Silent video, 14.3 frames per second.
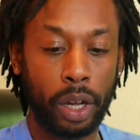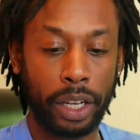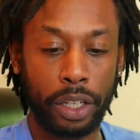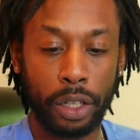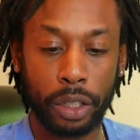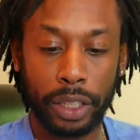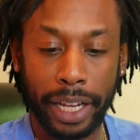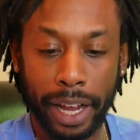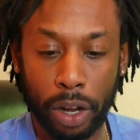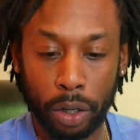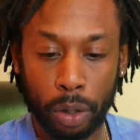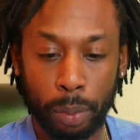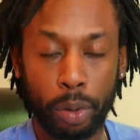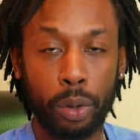a Yieldly
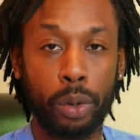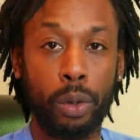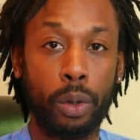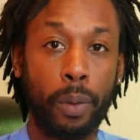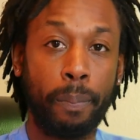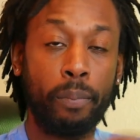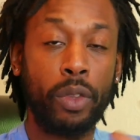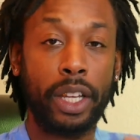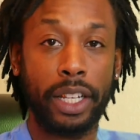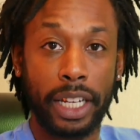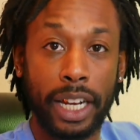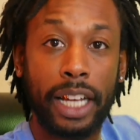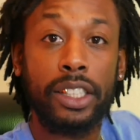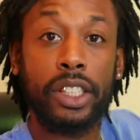algo pool, and
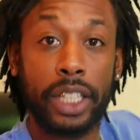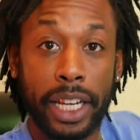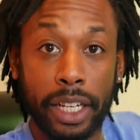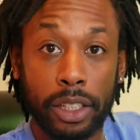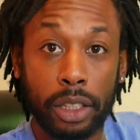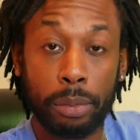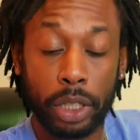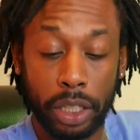then I staked some